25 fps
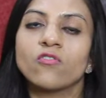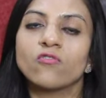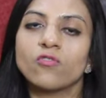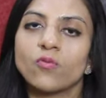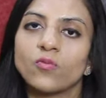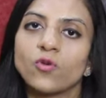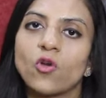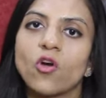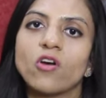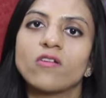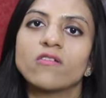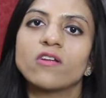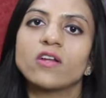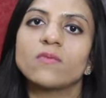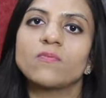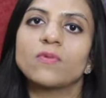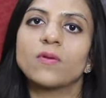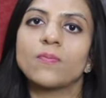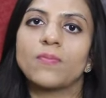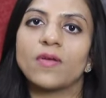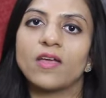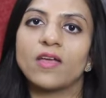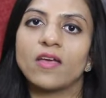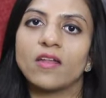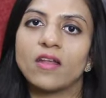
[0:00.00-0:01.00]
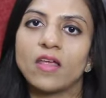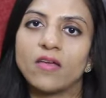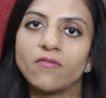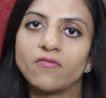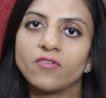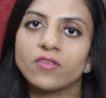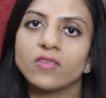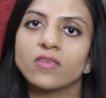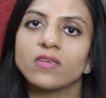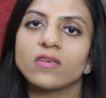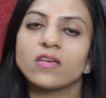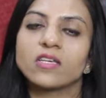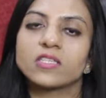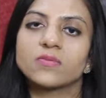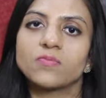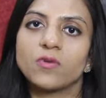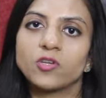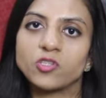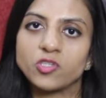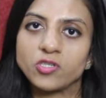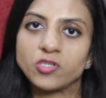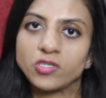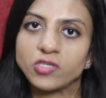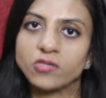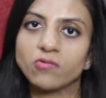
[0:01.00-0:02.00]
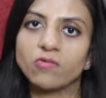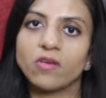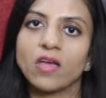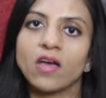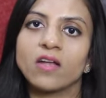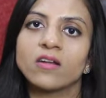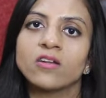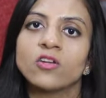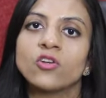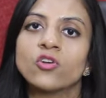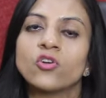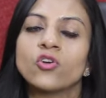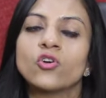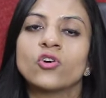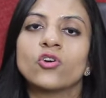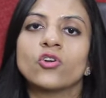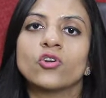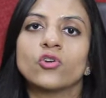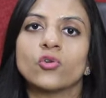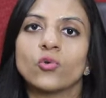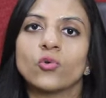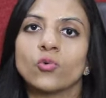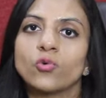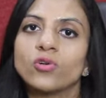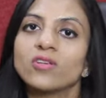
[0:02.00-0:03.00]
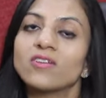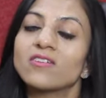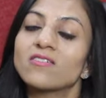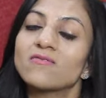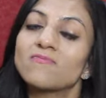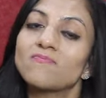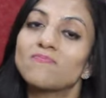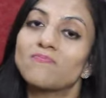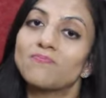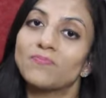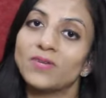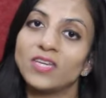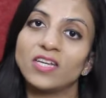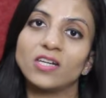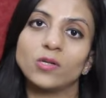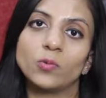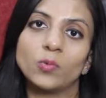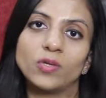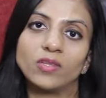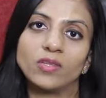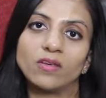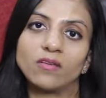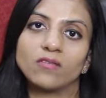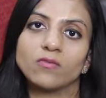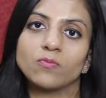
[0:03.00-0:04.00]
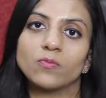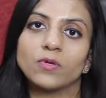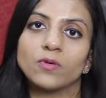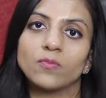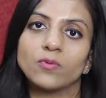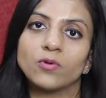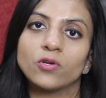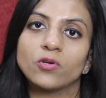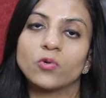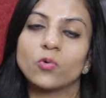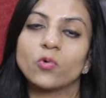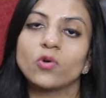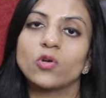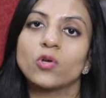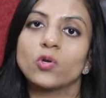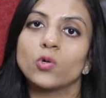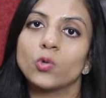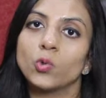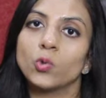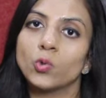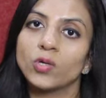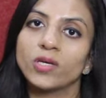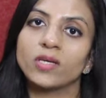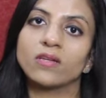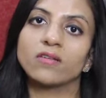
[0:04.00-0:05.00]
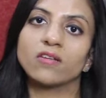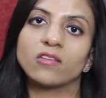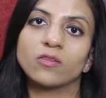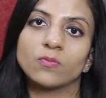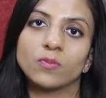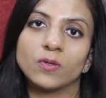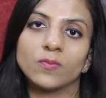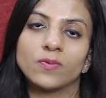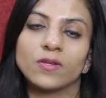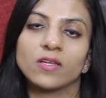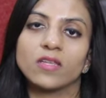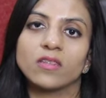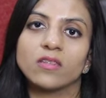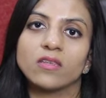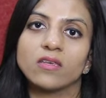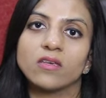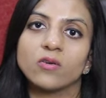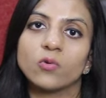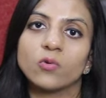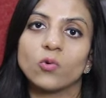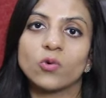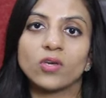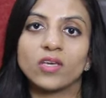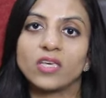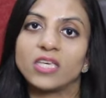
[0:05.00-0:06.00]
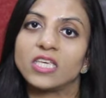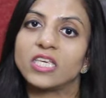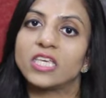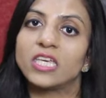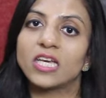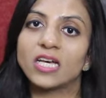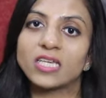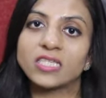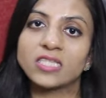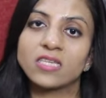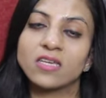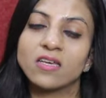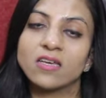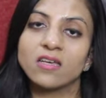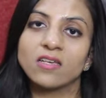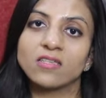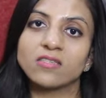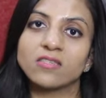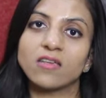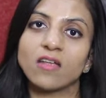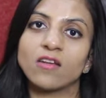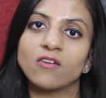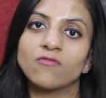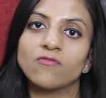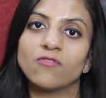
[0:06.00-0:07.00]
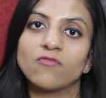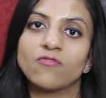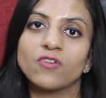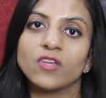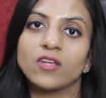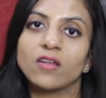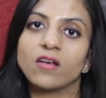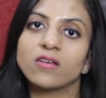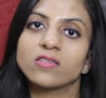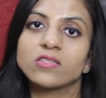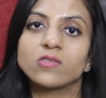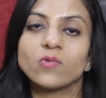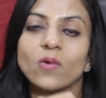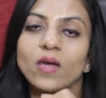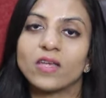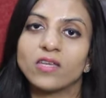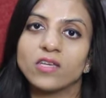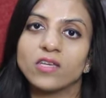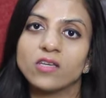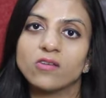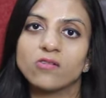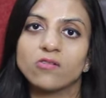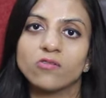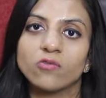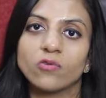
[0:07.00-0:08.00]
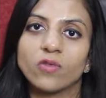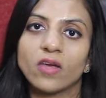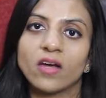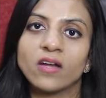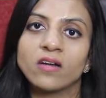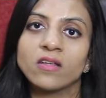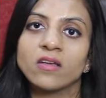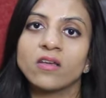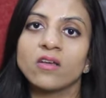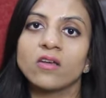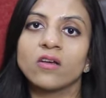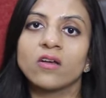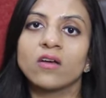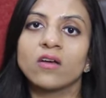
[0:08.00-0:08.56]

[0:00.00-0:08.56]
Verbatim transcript: From your end, prepare everything as much as you can. Don't compete with other people. Don't look at other people and think, okay, he has studied fifteen hours, so I need to do that.